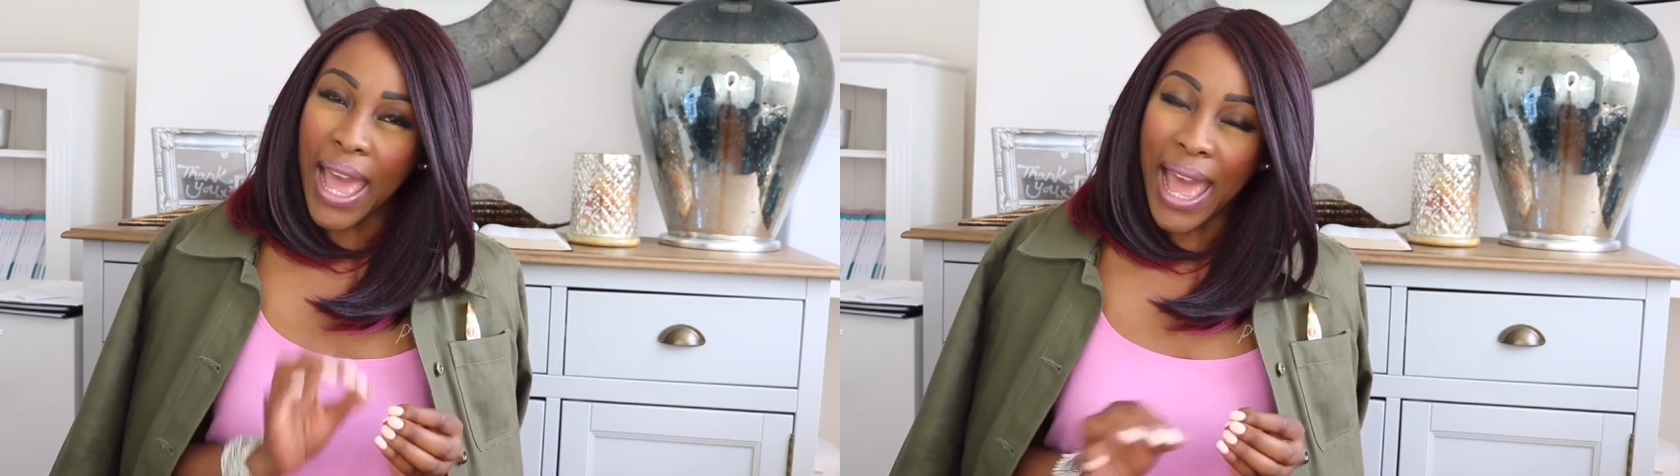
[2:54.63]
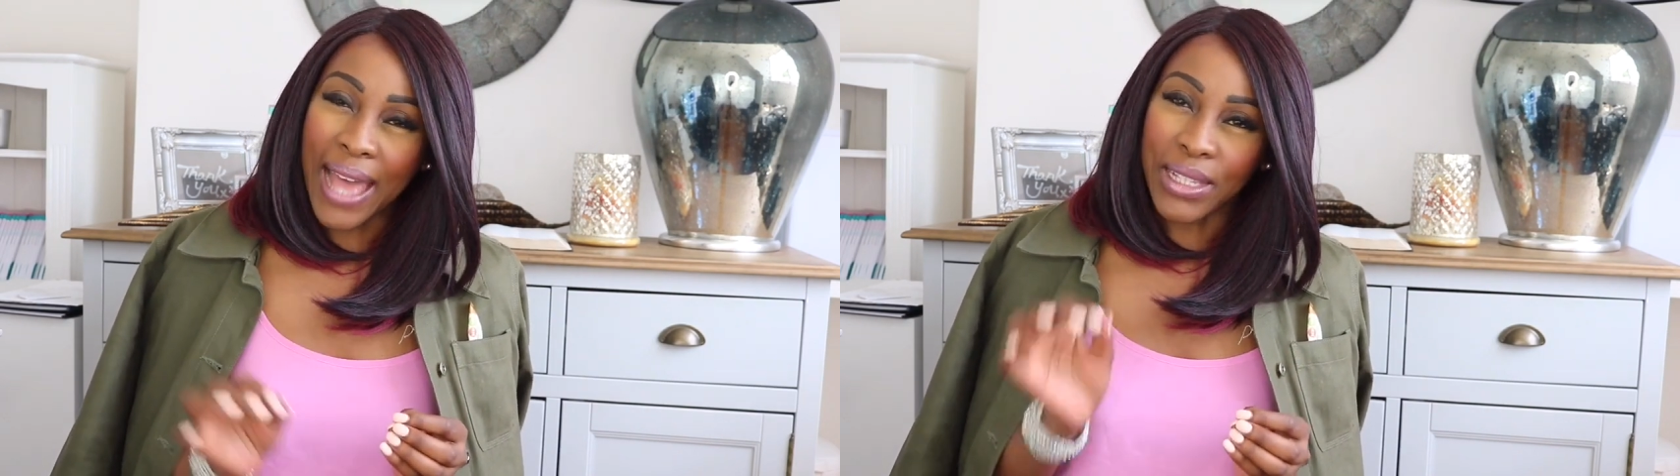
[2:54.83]

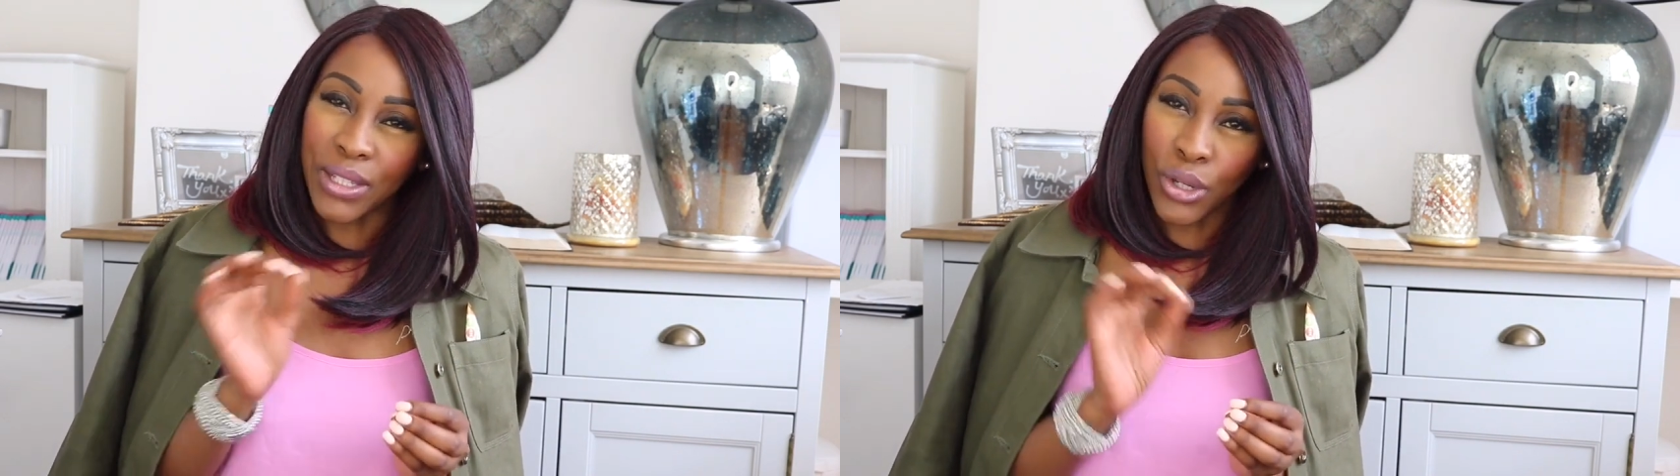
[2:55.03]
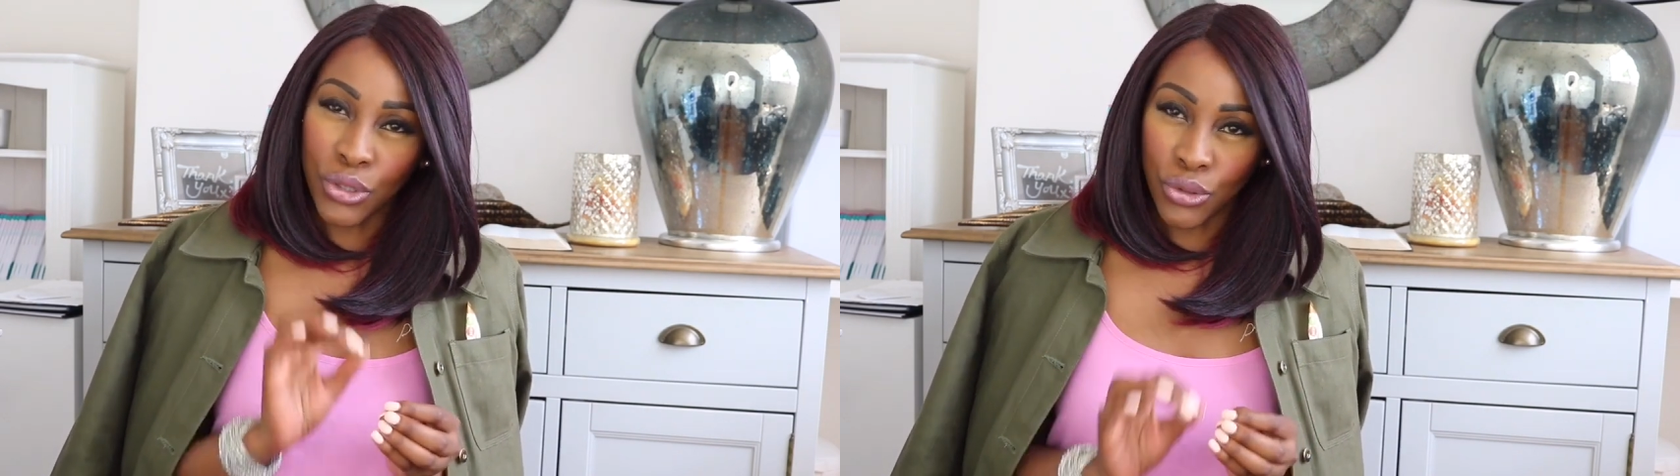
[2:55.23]

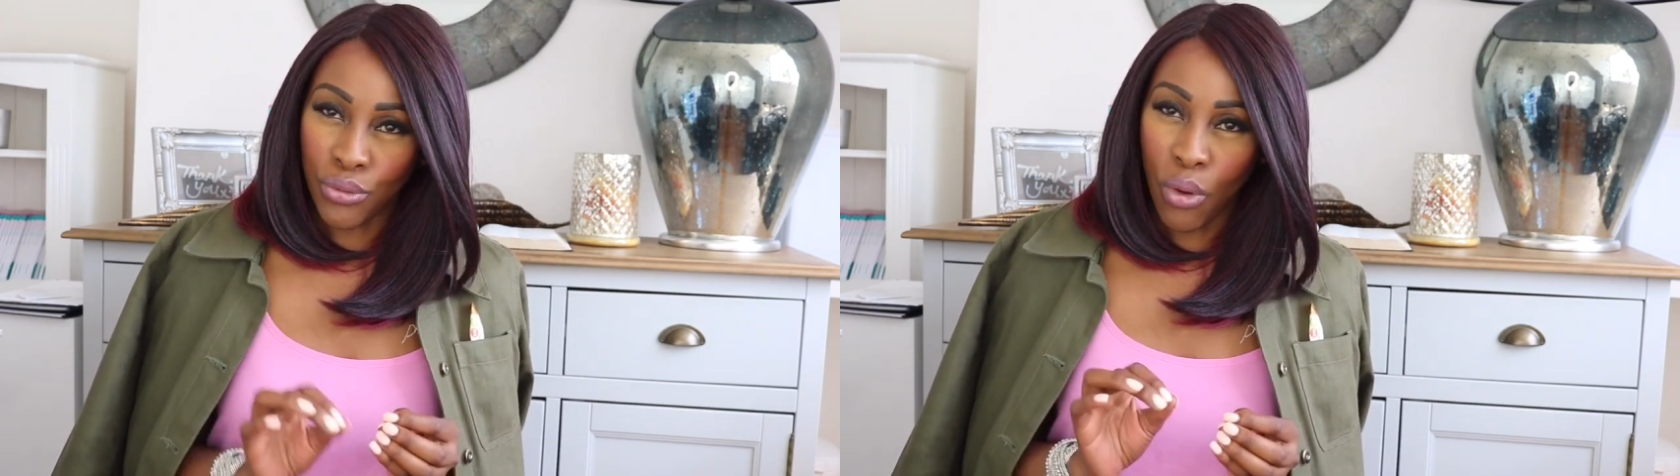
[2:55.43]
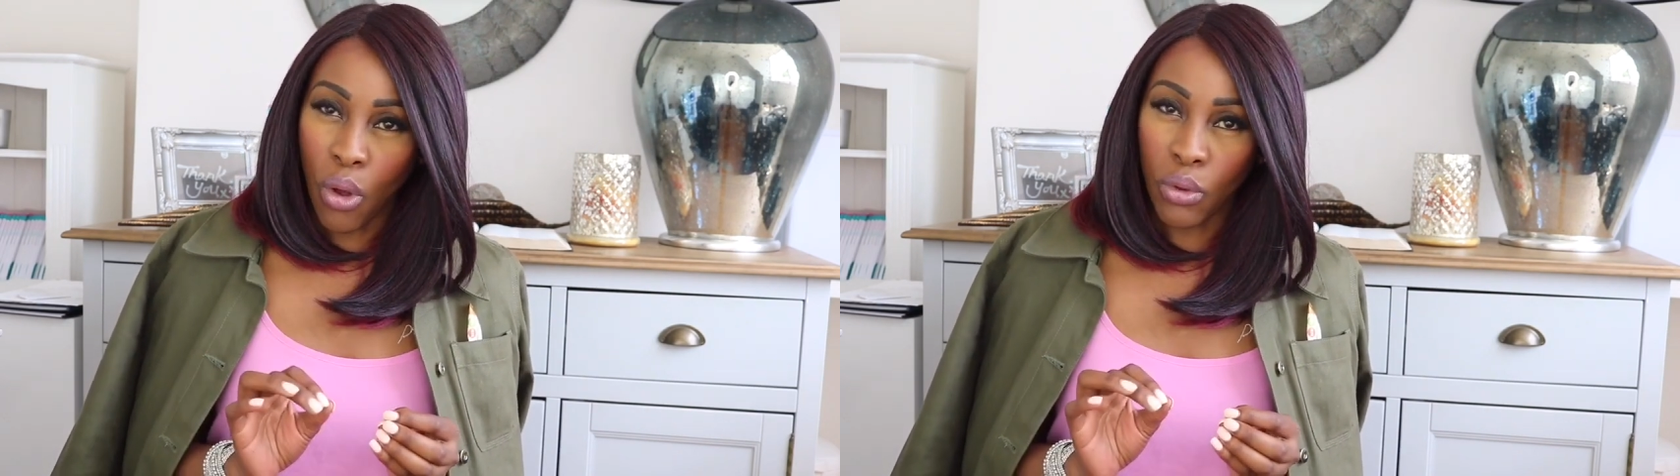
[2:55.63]
as
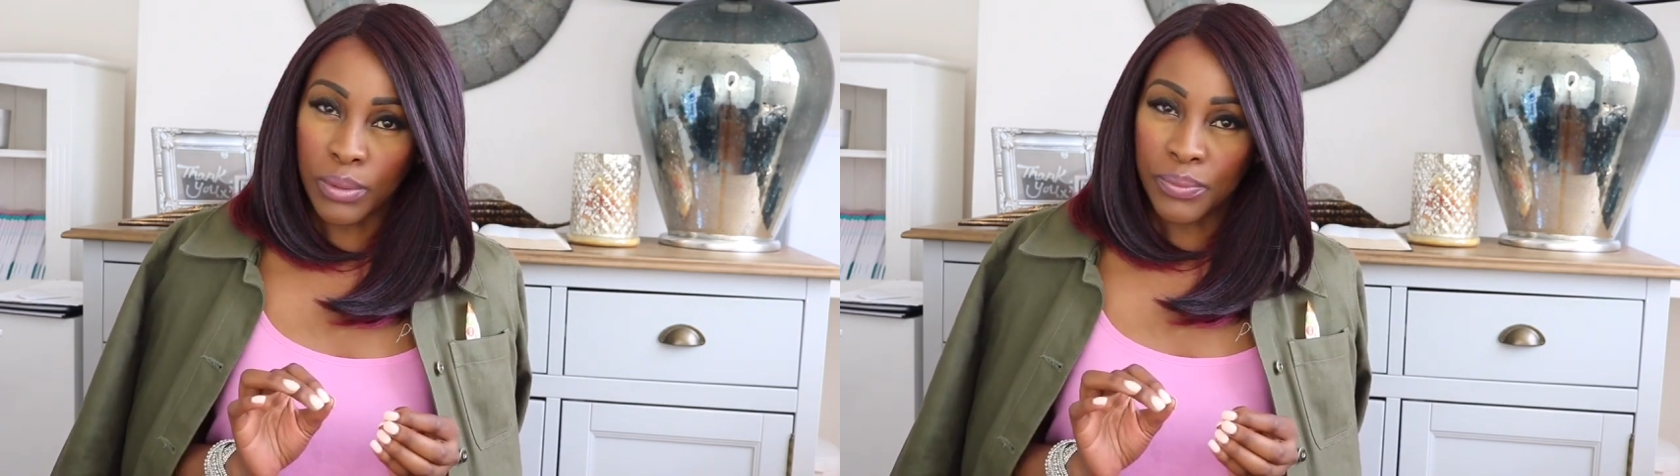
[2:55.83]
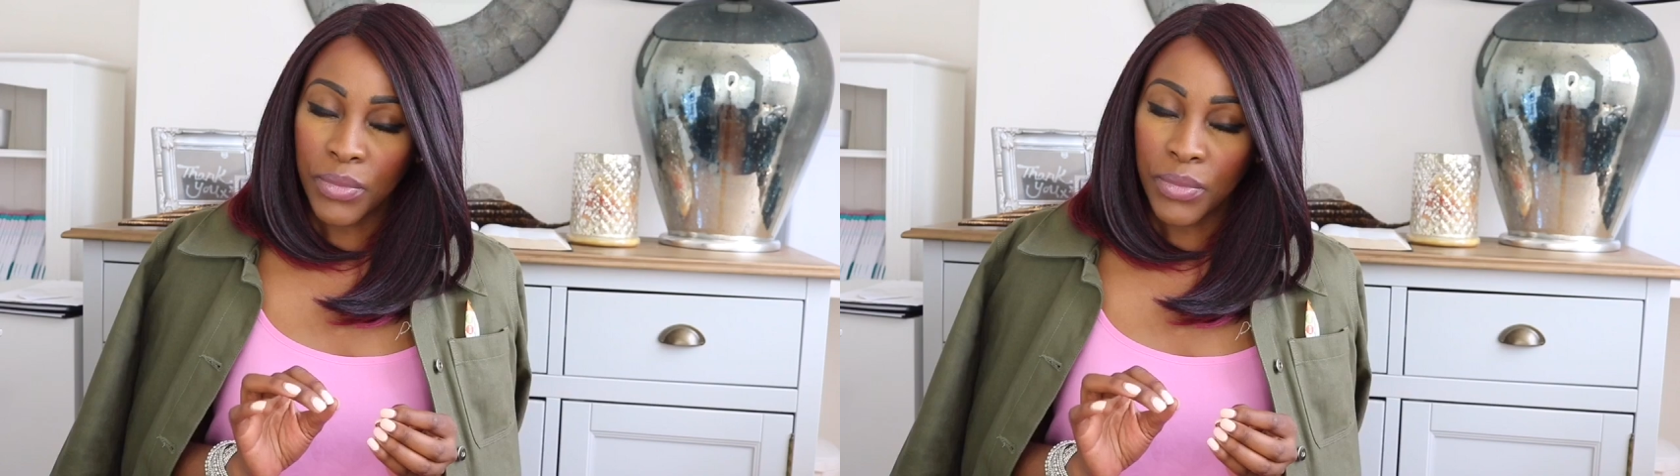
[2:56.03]
control.